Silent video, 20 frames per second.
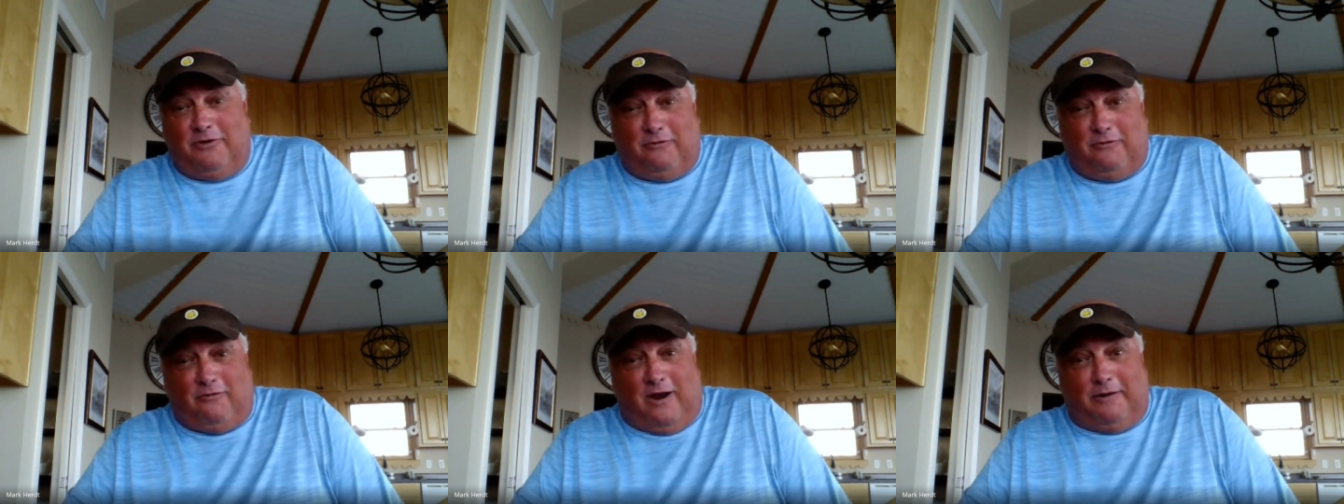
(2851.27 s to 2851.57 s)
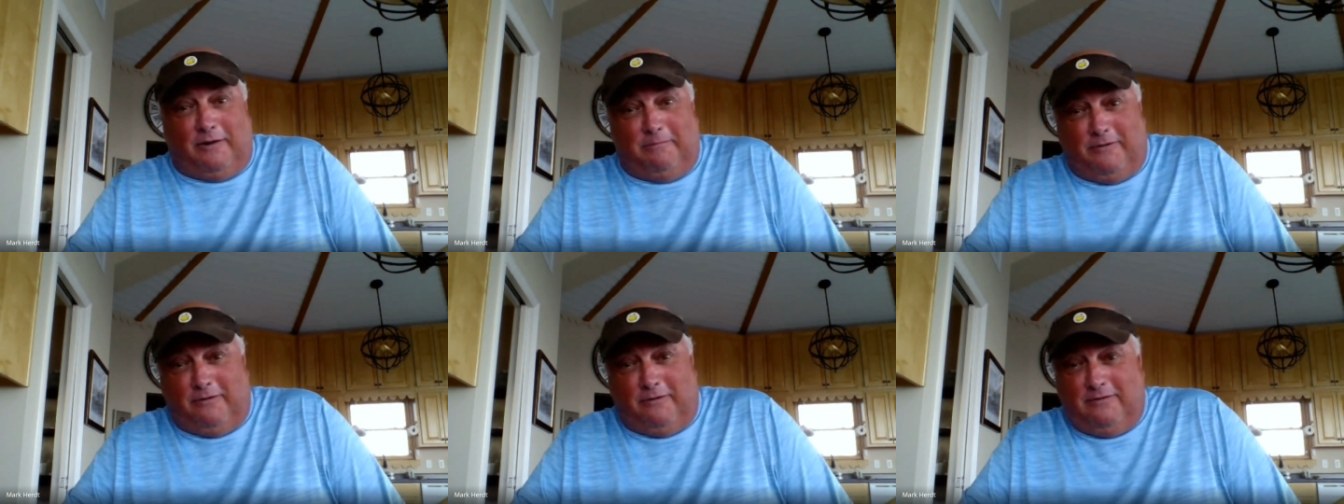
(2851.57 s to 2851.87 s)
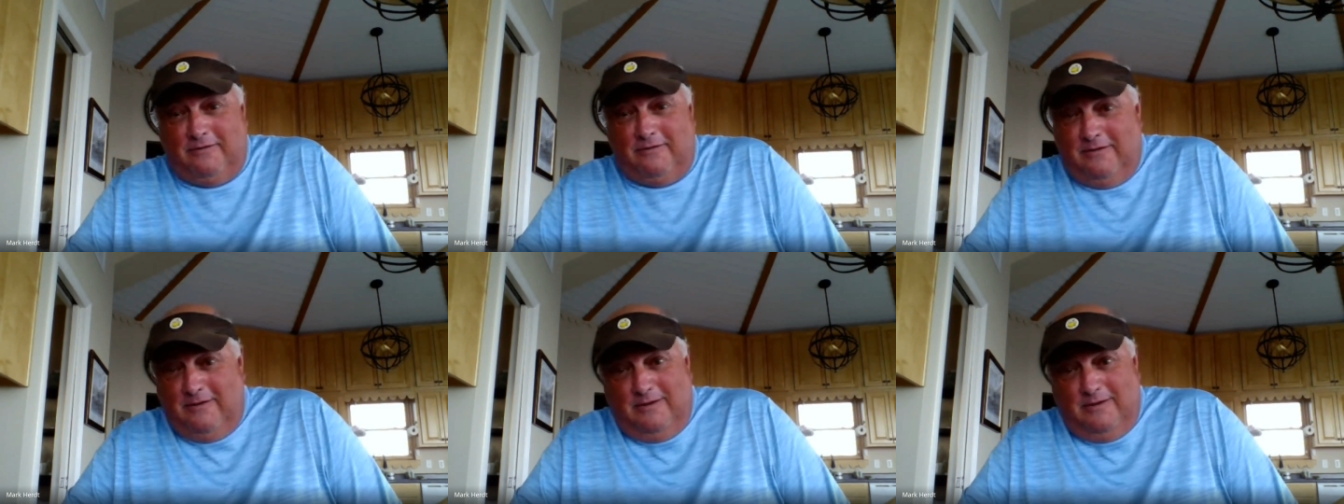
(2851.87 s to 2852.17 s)
incredible.
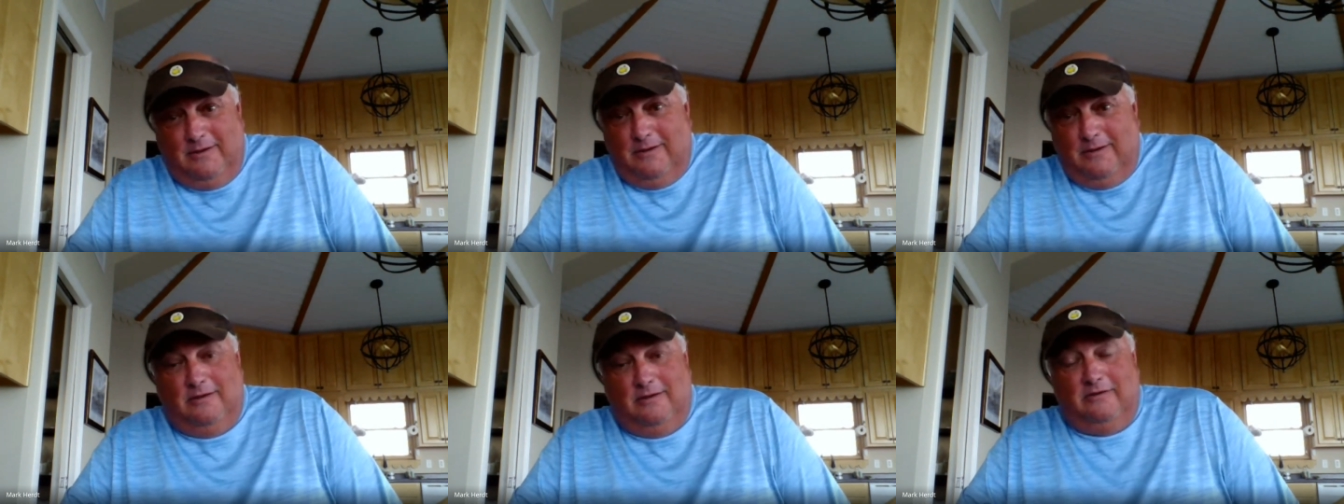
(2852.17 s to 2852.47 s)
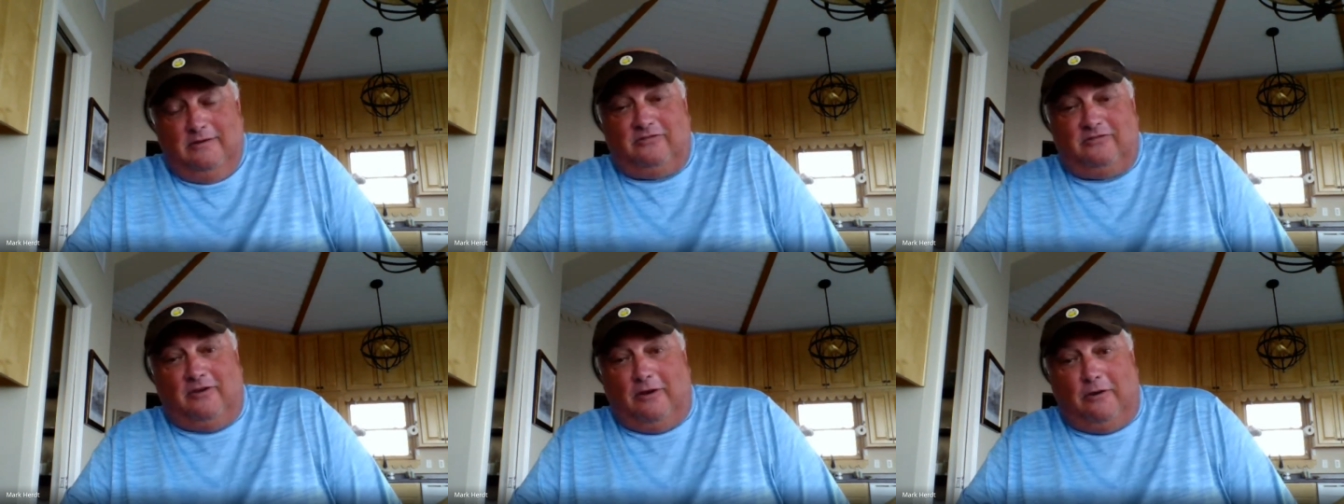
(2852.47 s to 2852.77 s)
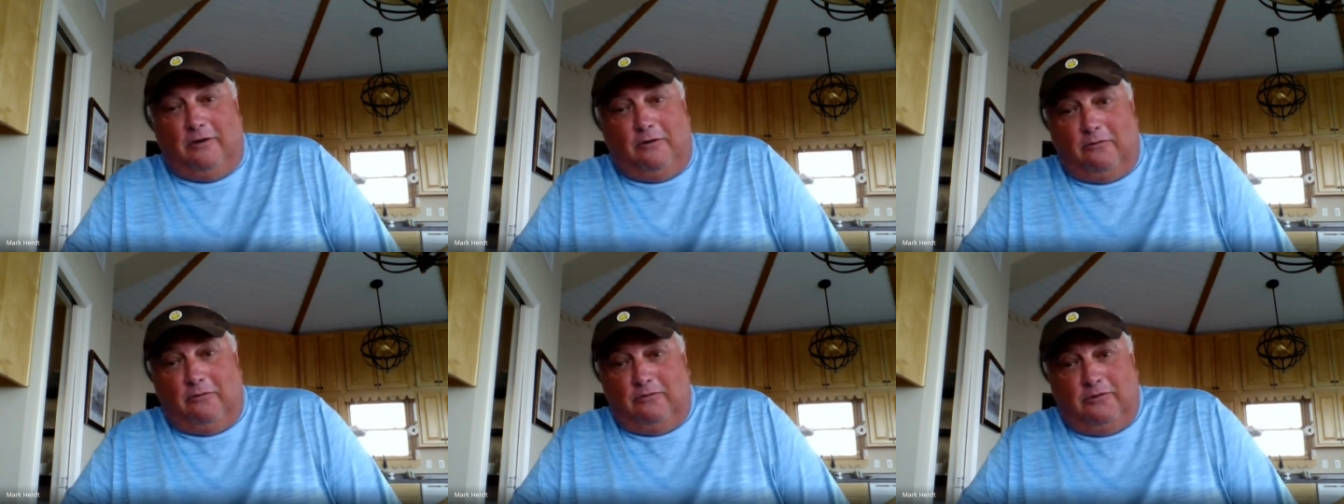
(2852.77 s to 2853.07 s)

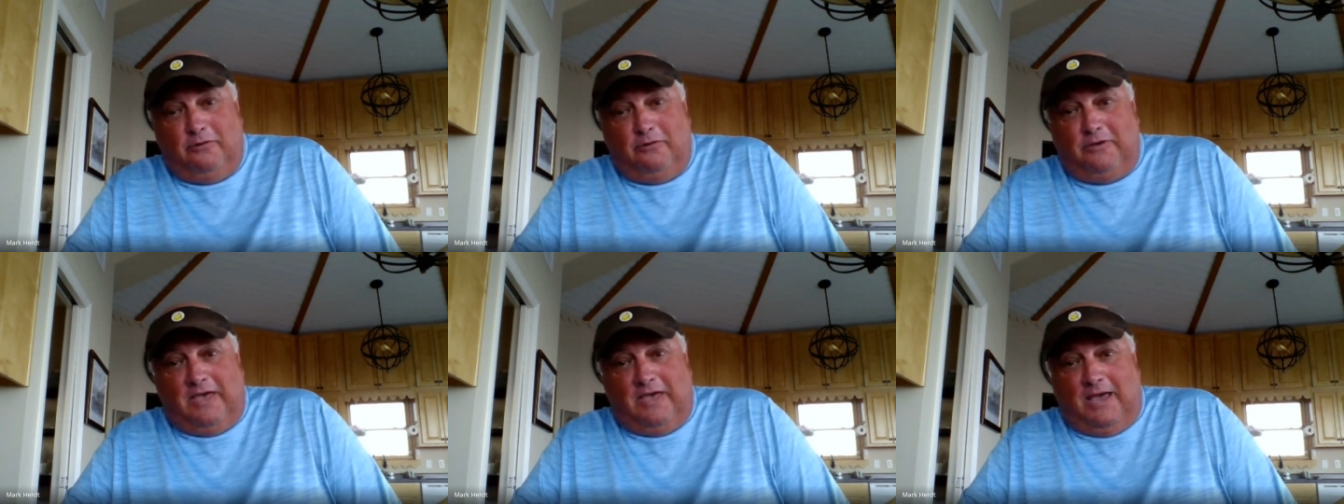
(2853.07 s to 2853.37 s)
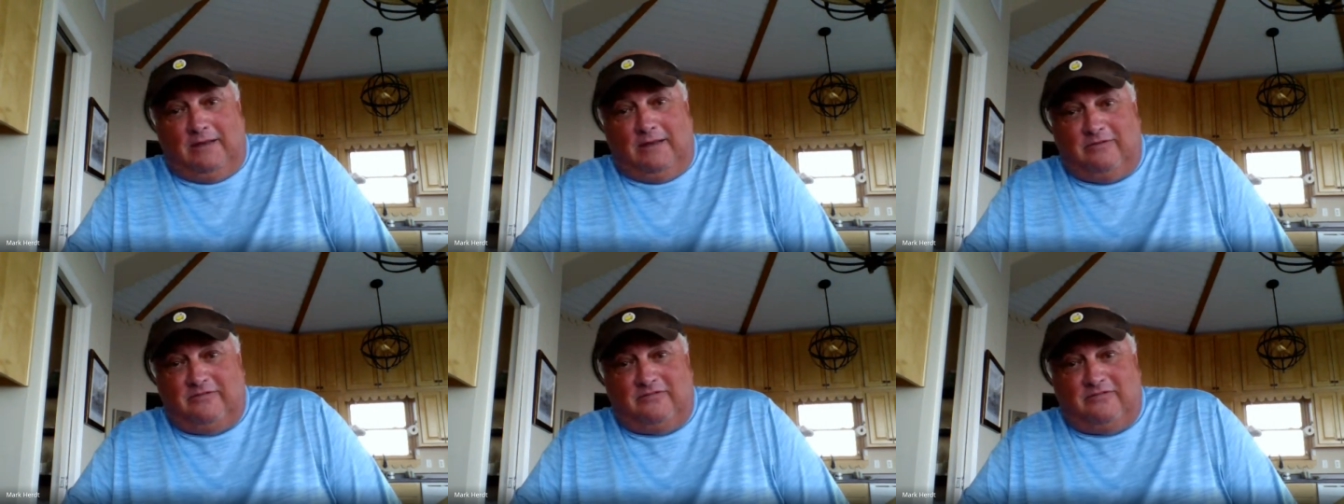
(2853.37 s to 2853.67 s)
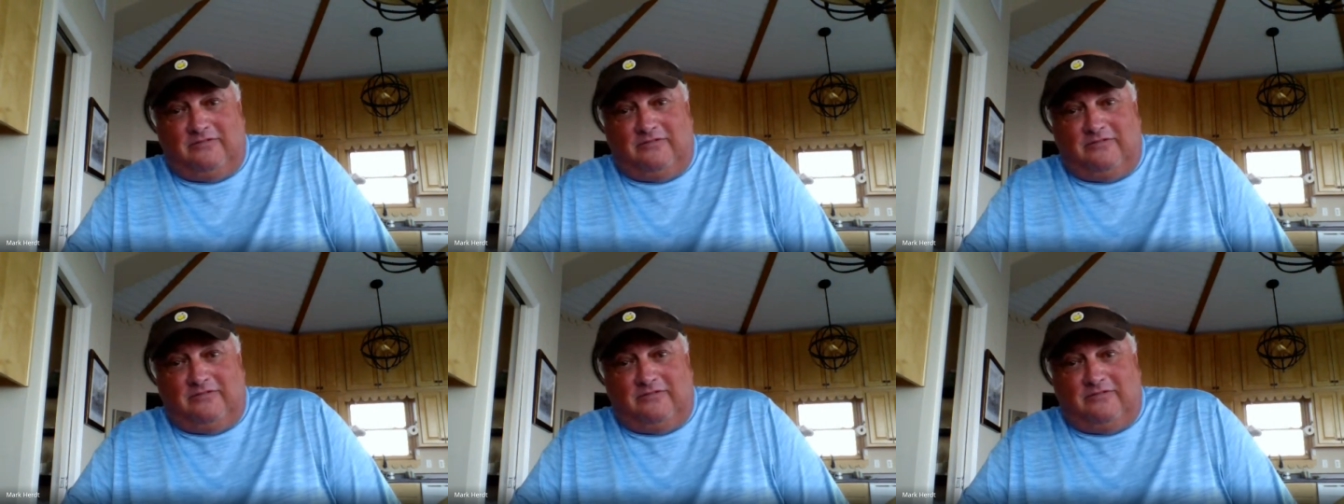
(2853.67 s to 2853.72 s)
So you can't. Not,